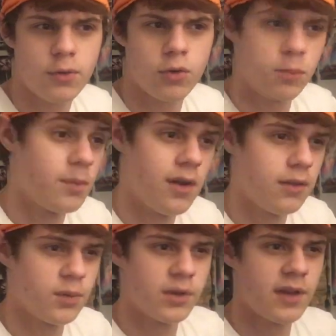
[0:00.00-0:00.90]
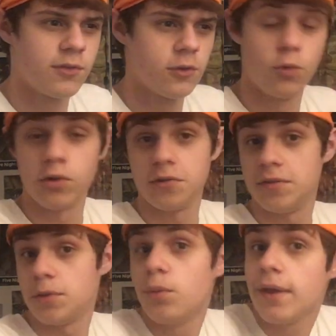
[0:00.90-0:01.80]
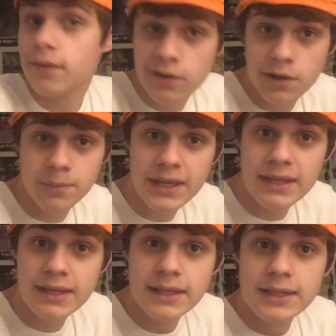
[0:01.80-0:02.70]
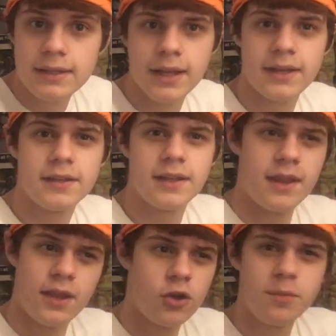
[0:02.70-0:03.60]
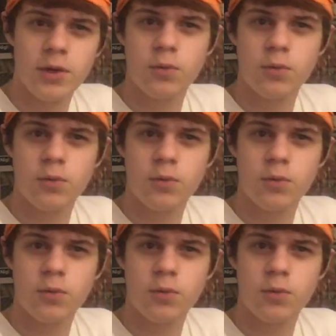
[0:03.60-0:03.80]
or mall or whatever, or even what they're going to be. Like, they could be a